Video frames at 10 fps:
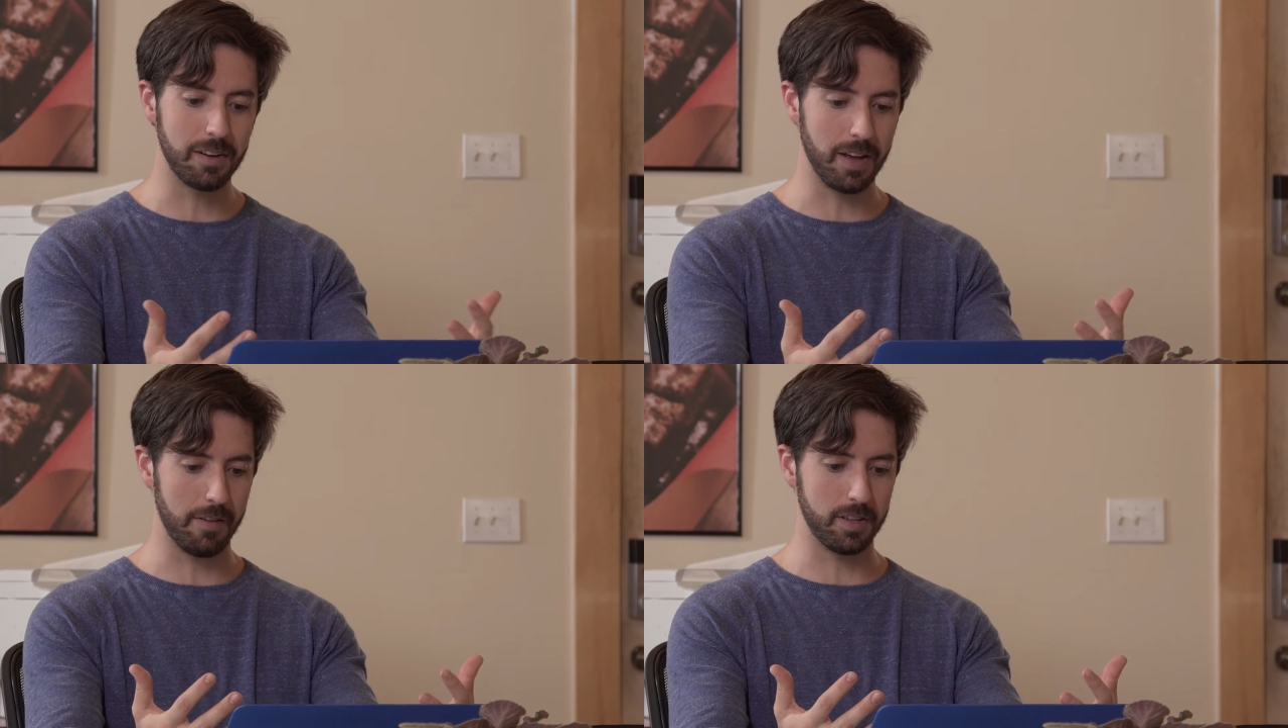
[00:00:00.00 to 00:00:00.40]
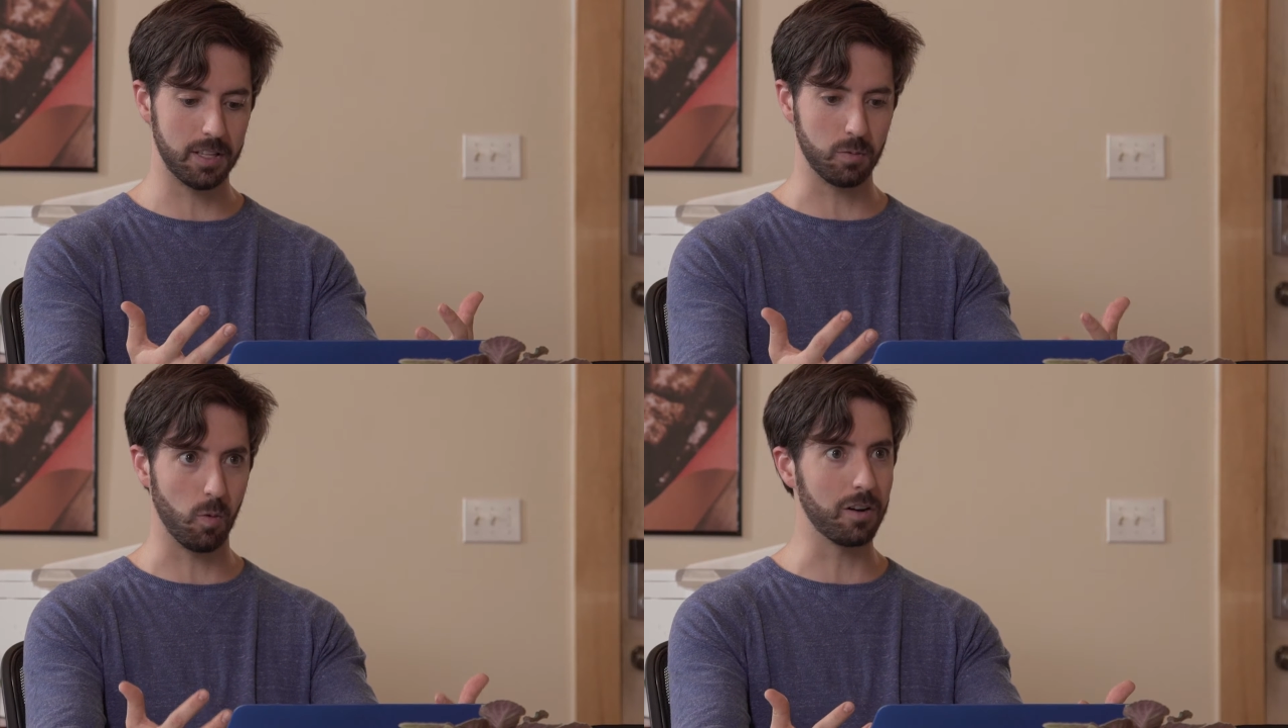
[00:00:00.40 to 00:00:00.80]
of having
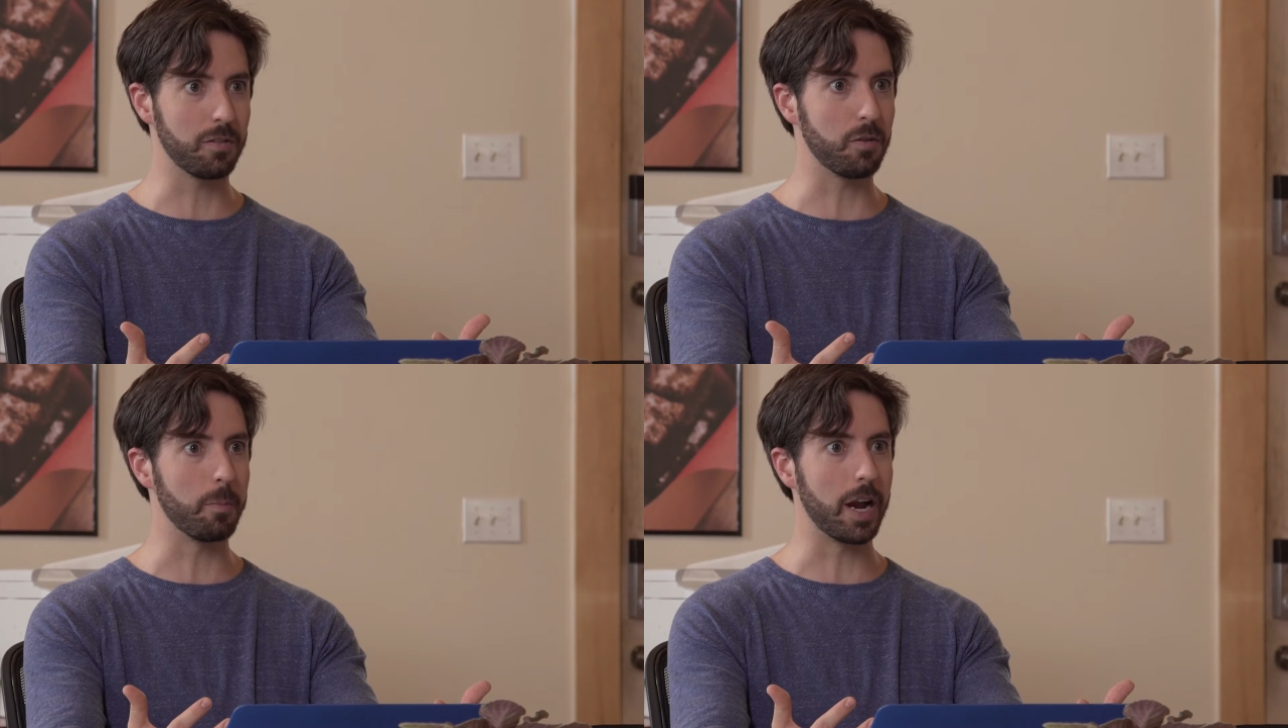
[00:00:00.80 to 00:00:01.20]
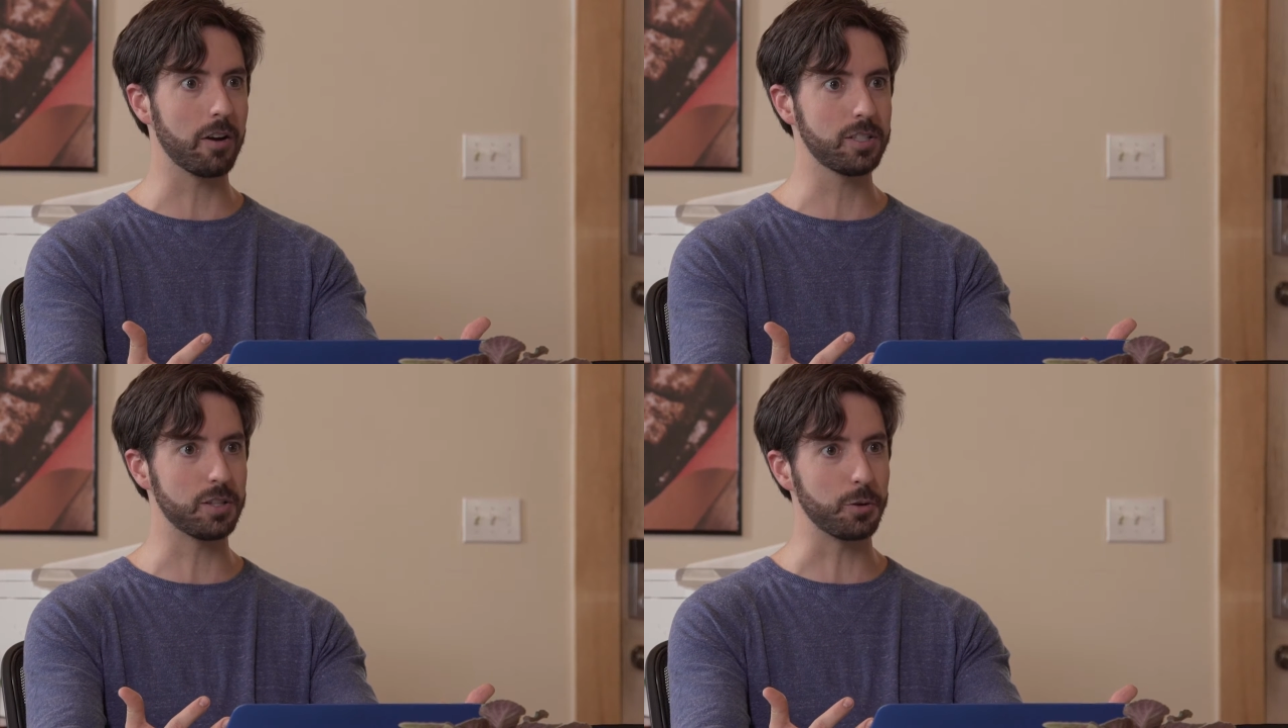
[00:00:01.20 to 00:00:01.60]
this wonderful
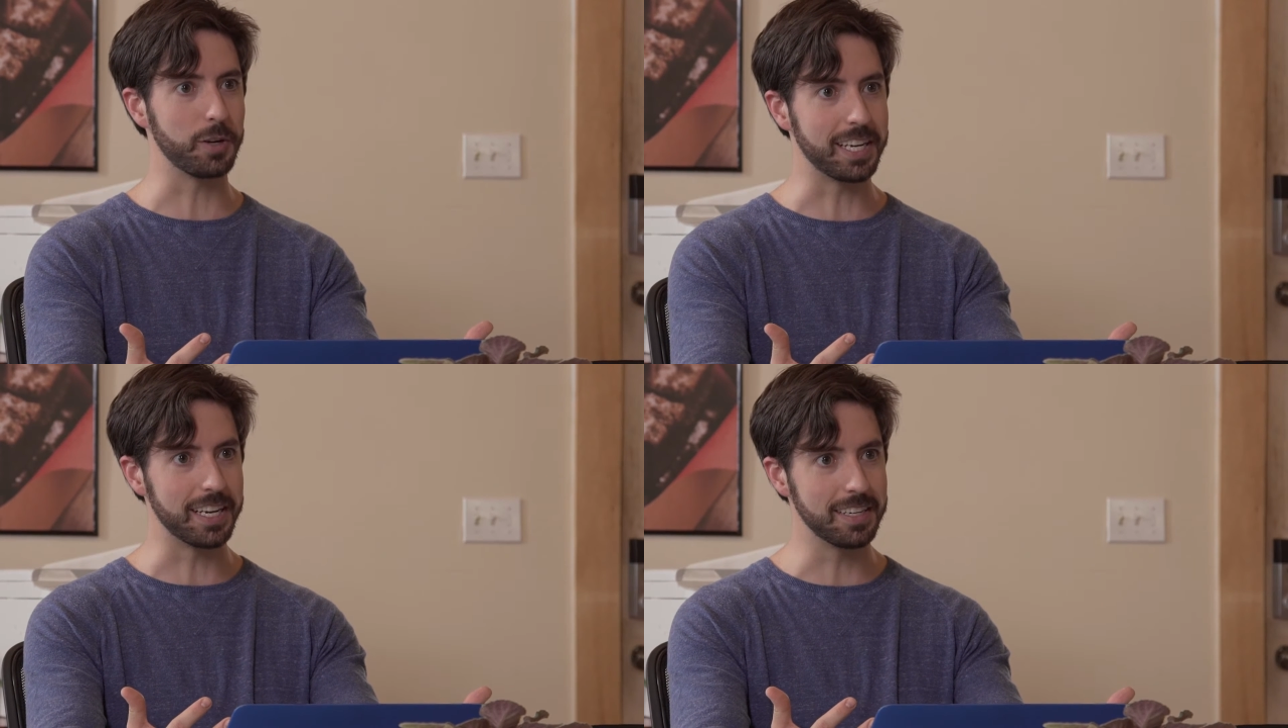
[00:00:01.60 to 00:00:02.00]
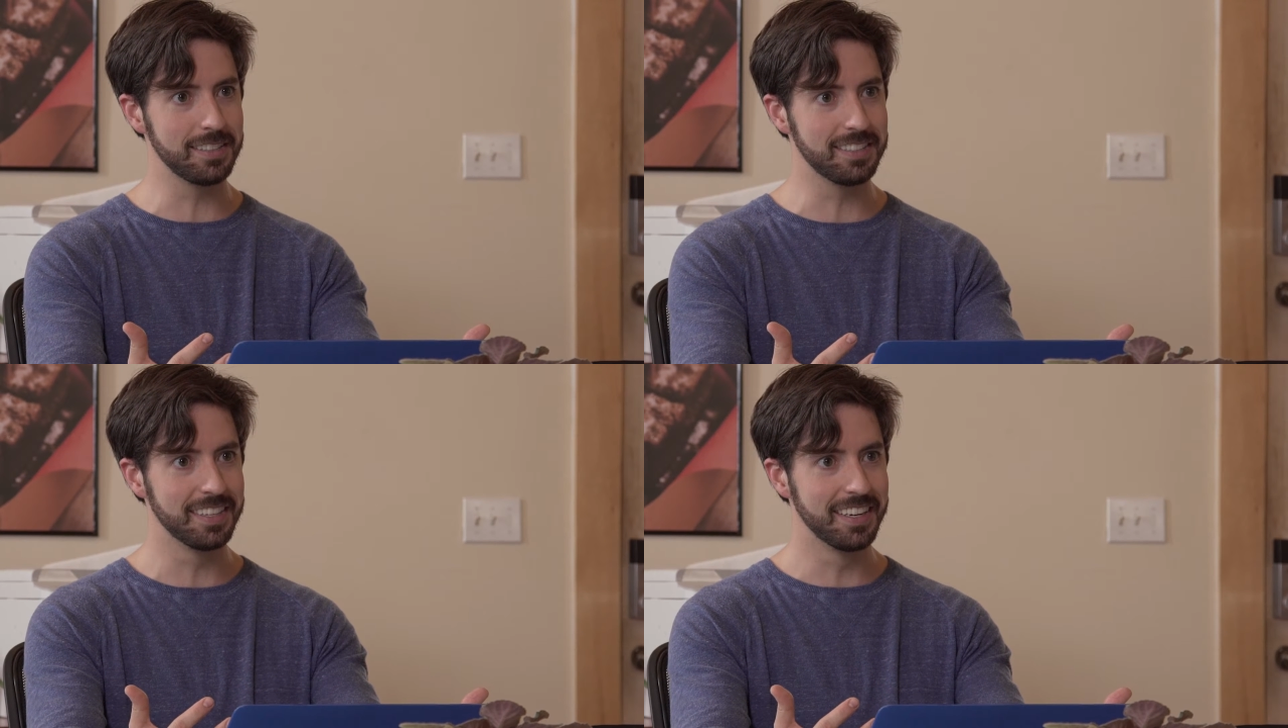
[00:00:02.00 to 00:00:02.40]
marriage and three
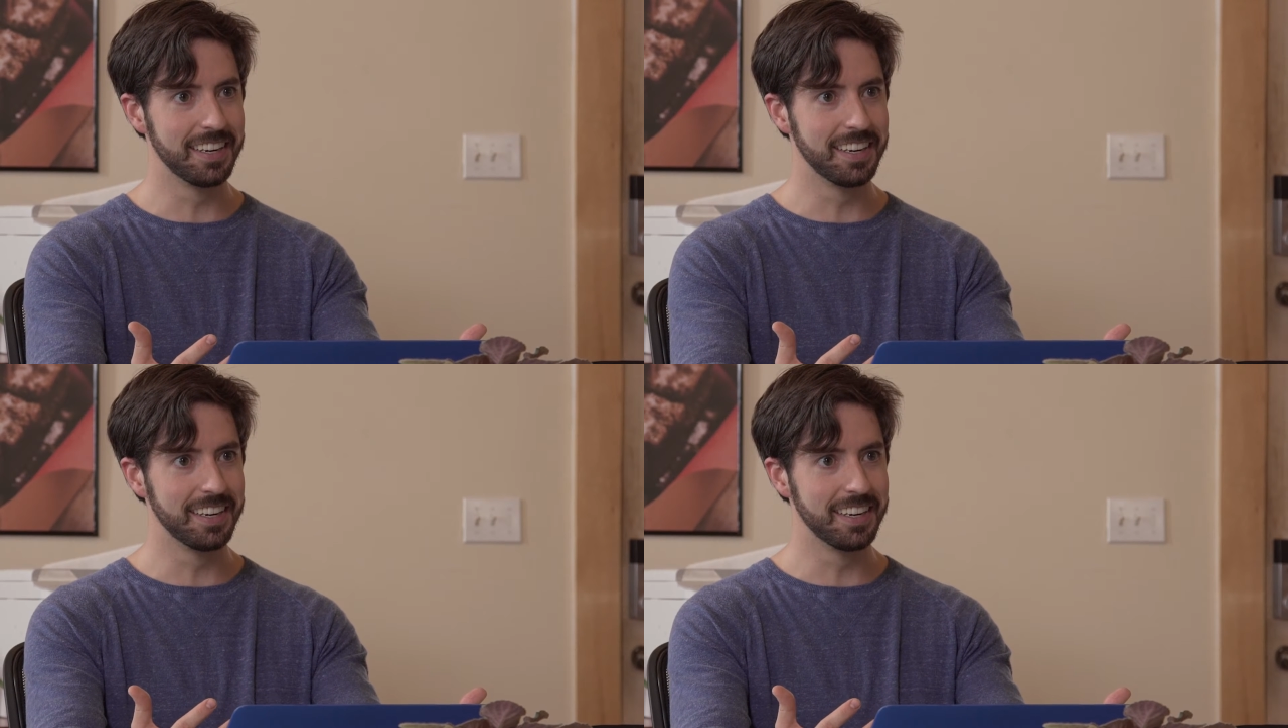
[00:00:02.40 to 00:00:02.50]
kids?